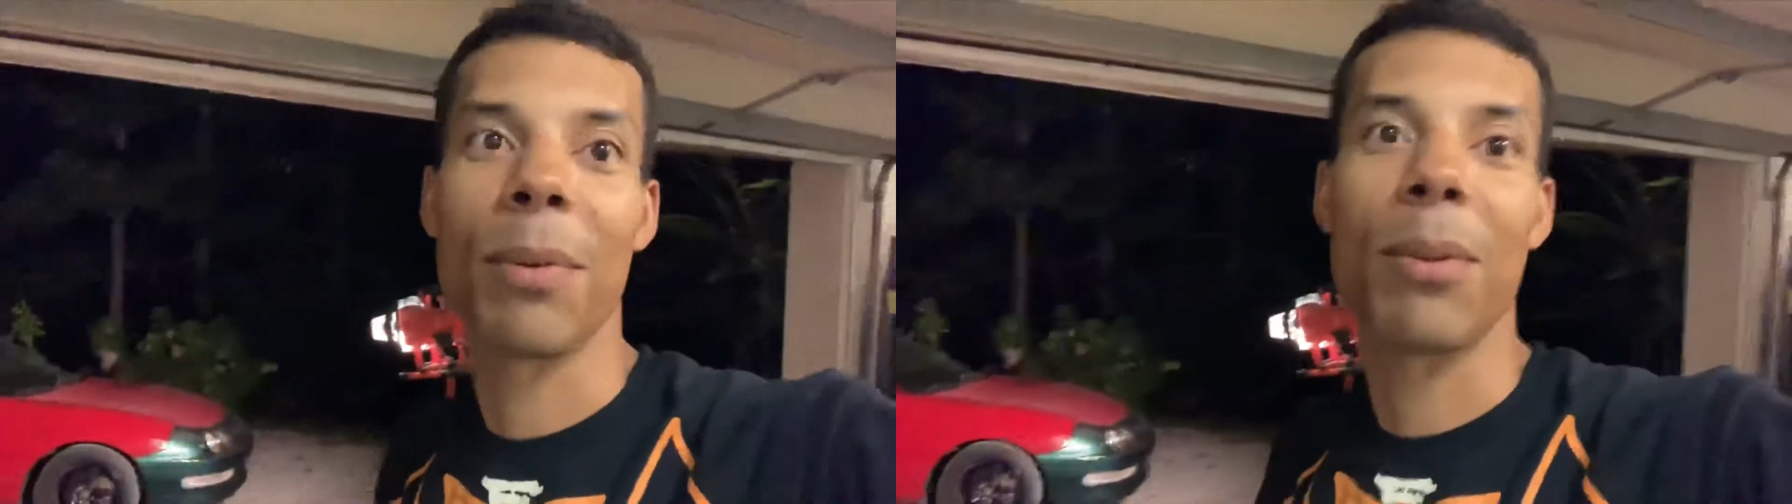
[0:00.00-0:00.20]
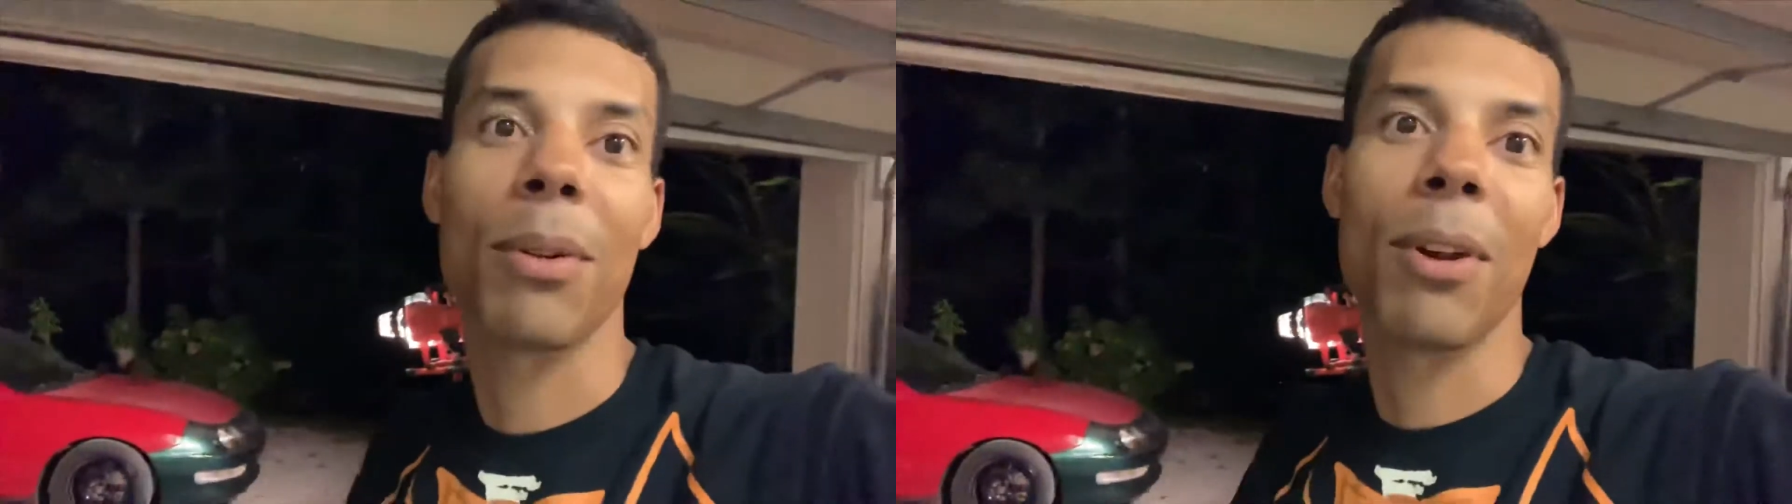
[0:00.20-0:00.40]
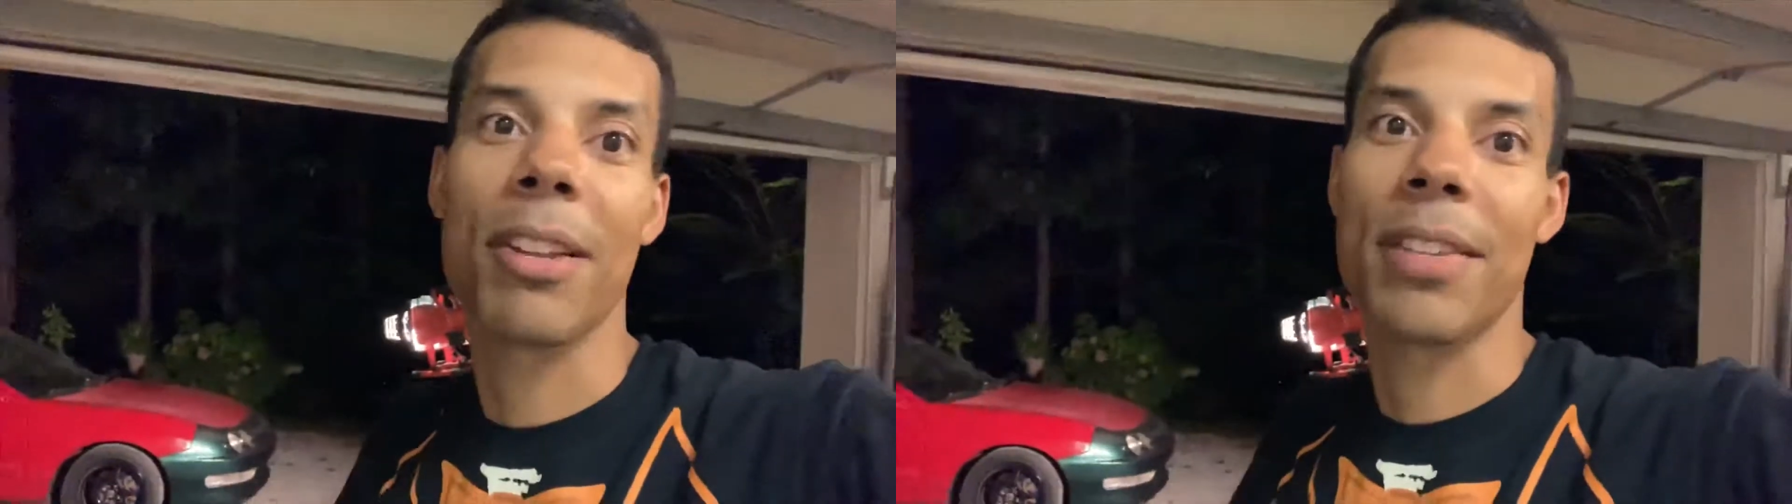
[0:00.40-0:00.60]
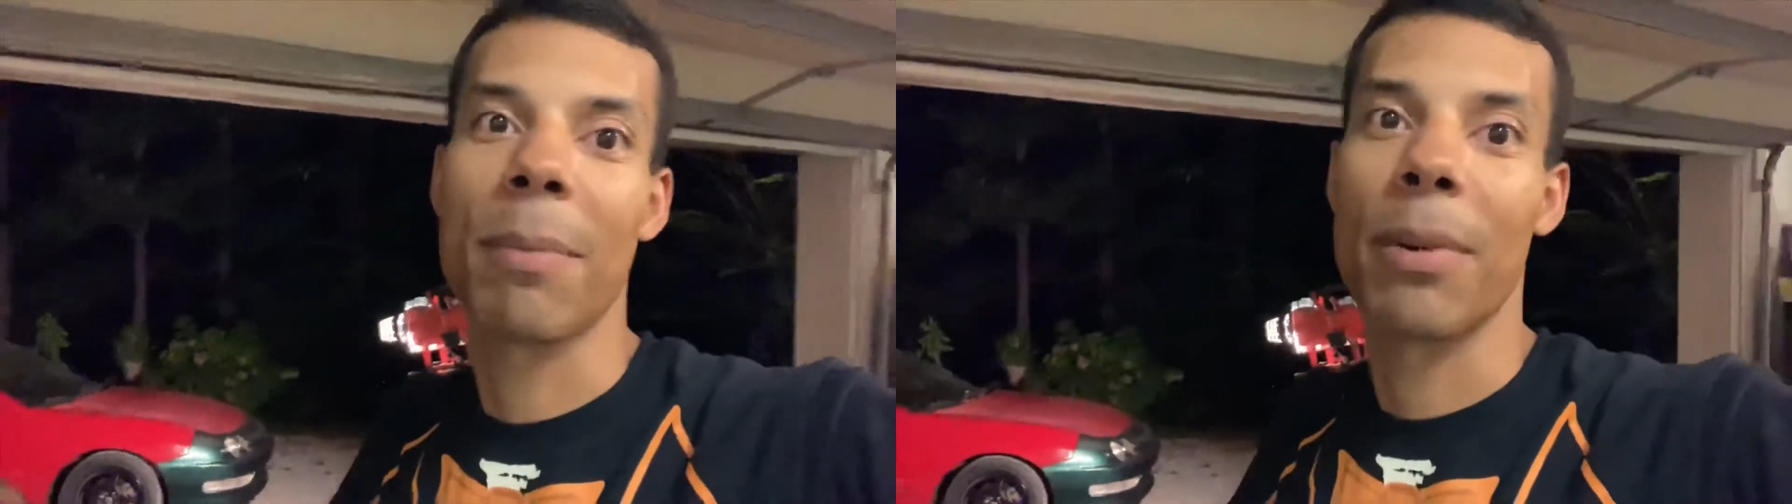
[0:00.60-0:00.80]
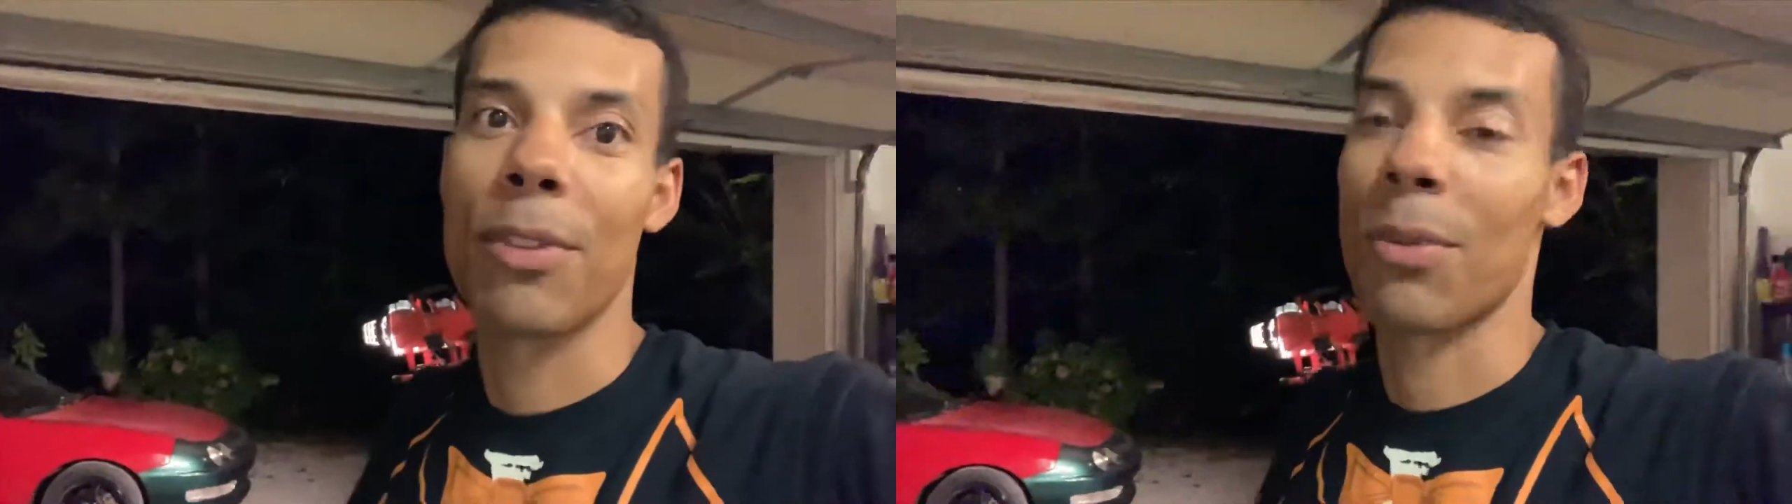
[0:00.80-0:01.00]
We'll cross
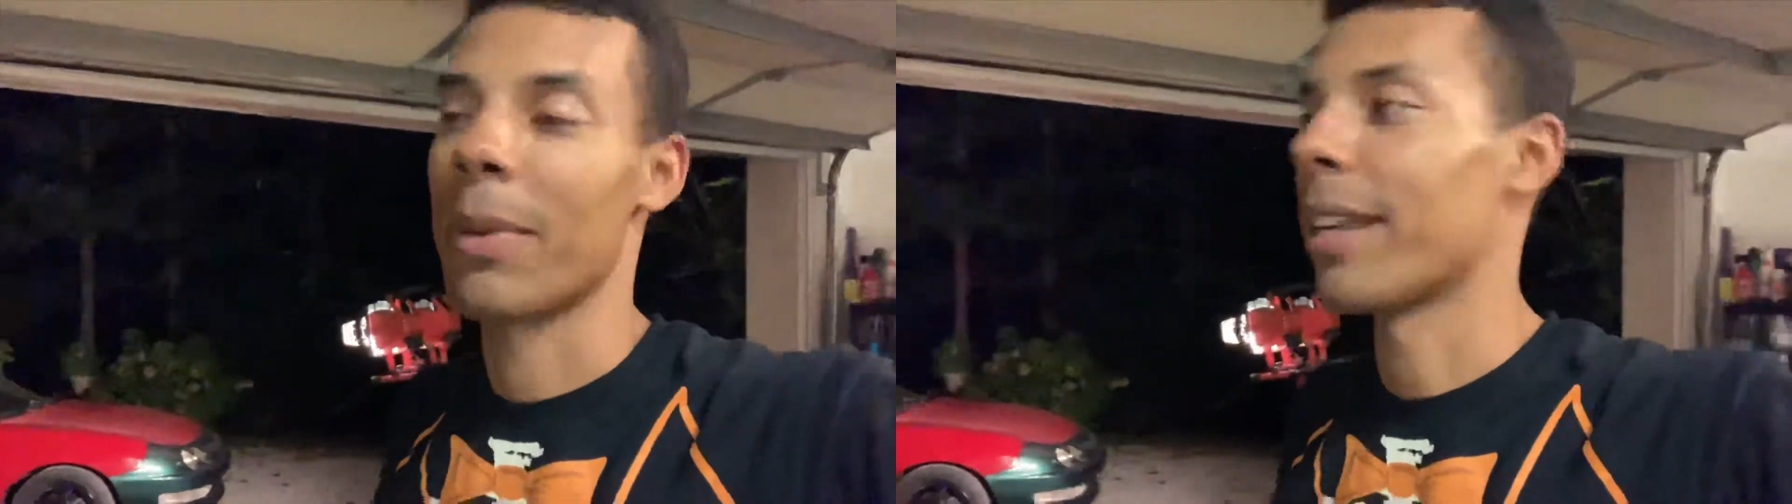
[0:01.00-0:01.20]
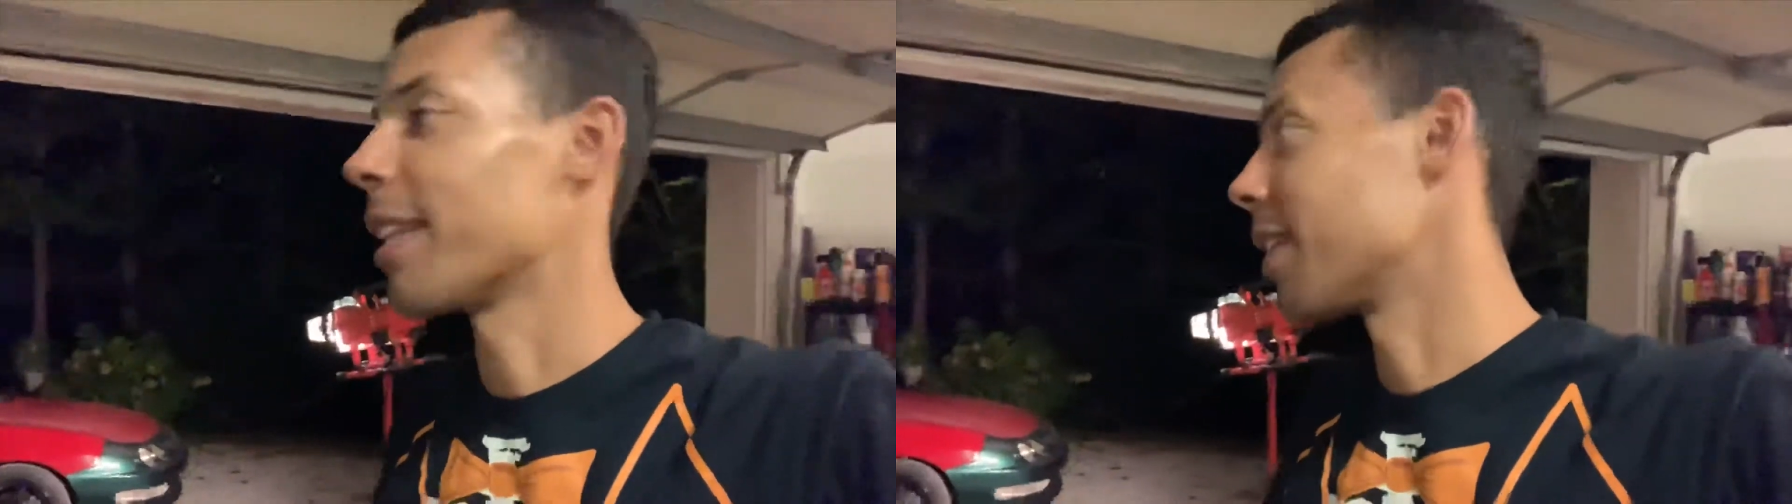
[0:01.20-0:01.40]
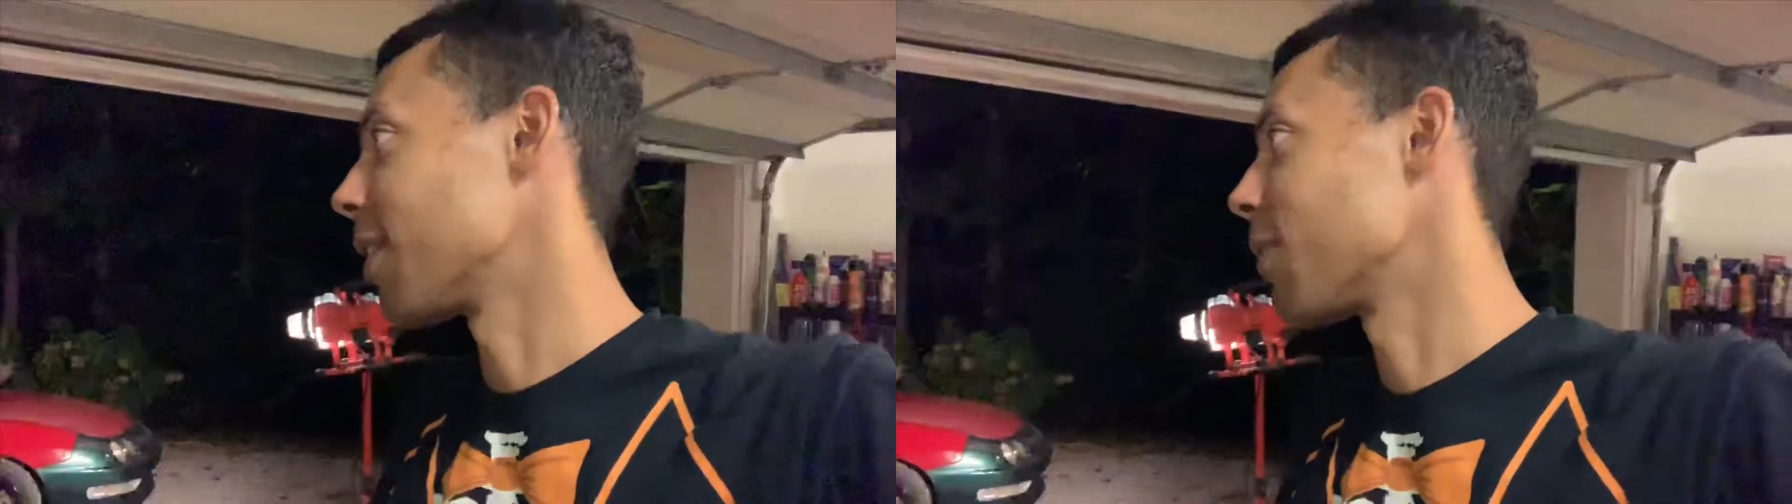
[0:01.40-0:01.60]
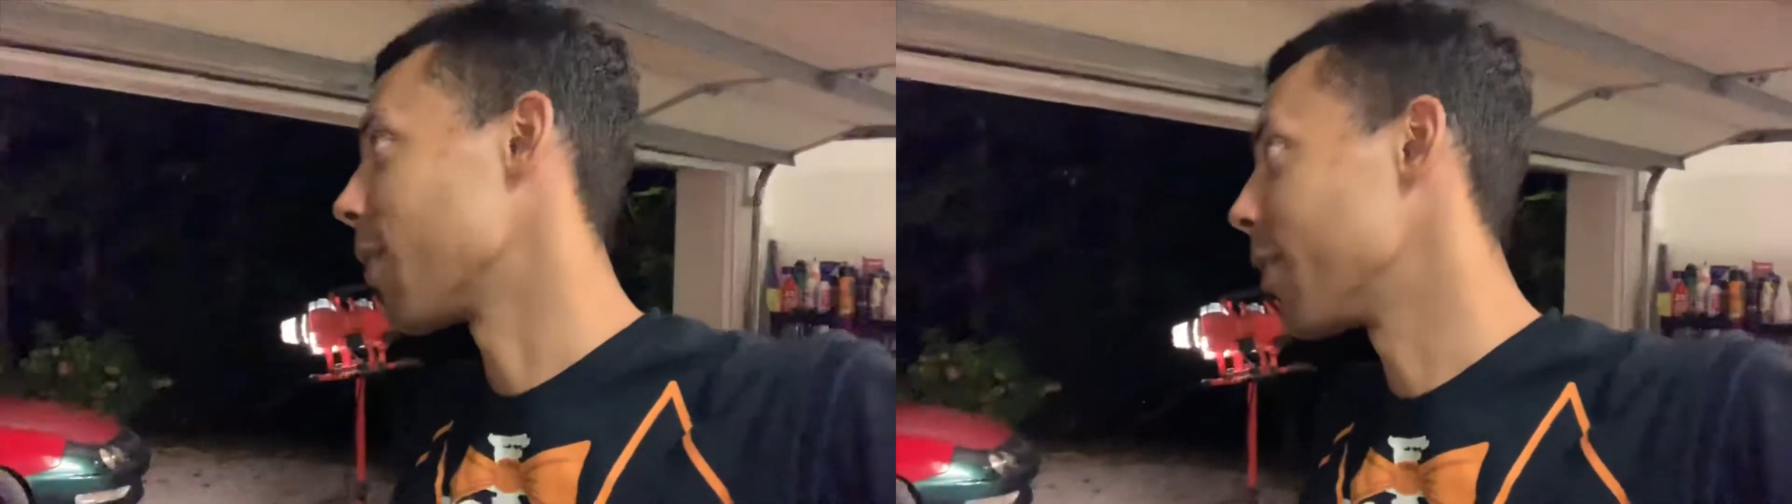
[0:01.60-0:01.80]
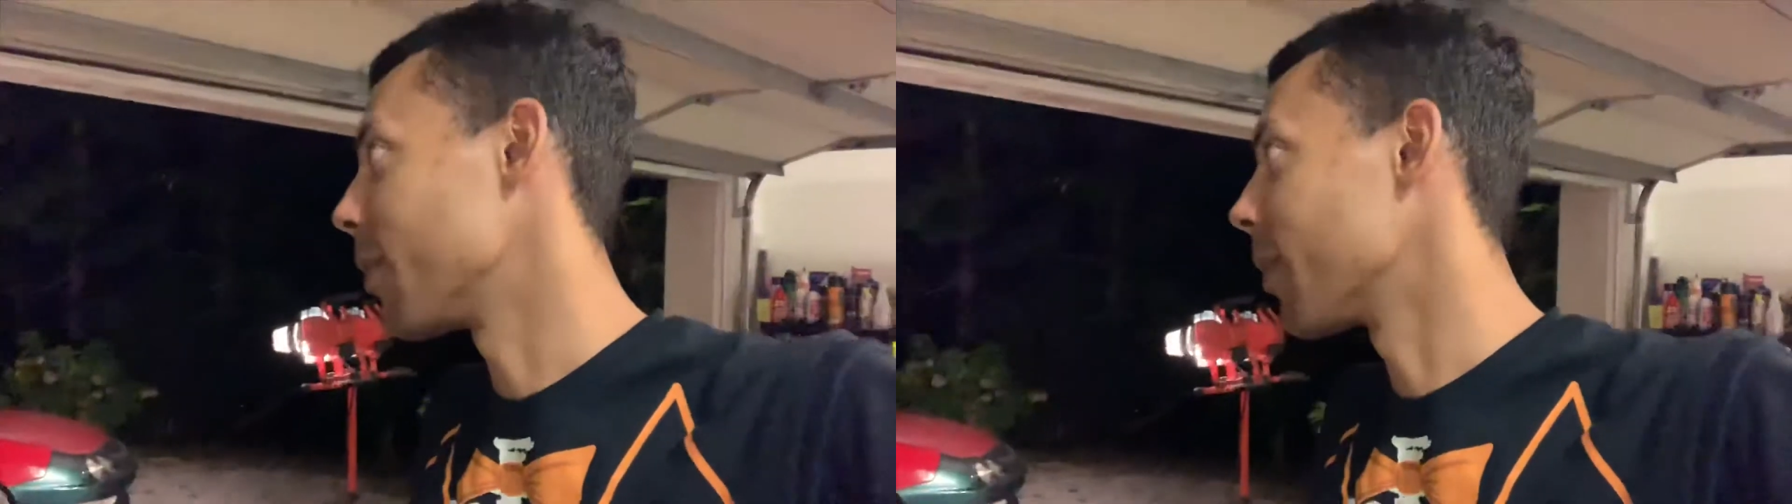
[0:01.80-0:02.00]
that bridge when we get there for
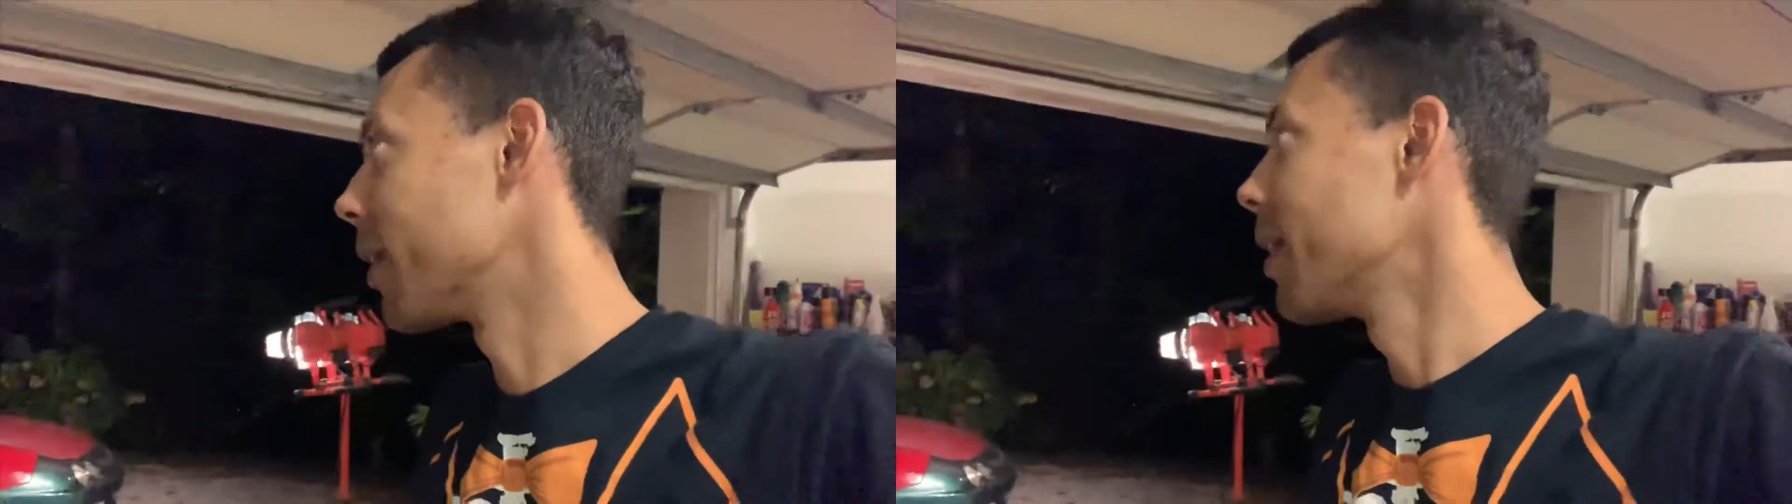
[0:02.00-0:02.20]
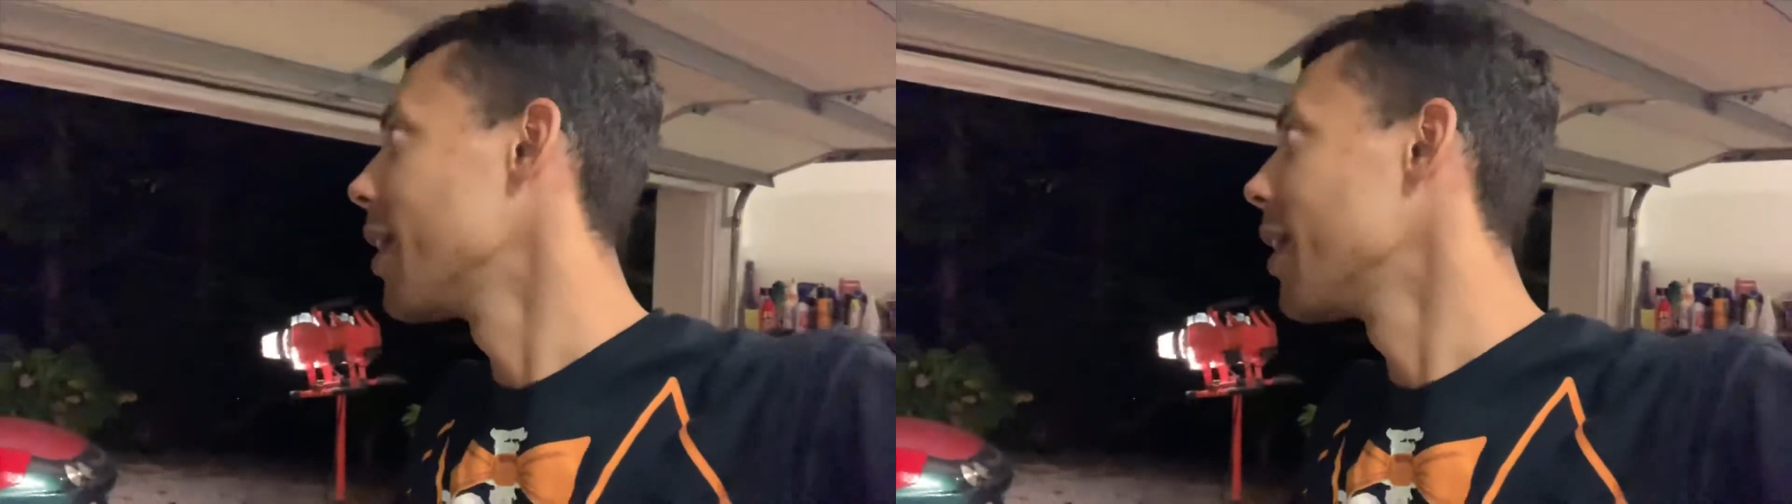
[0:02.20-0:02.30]
a new one.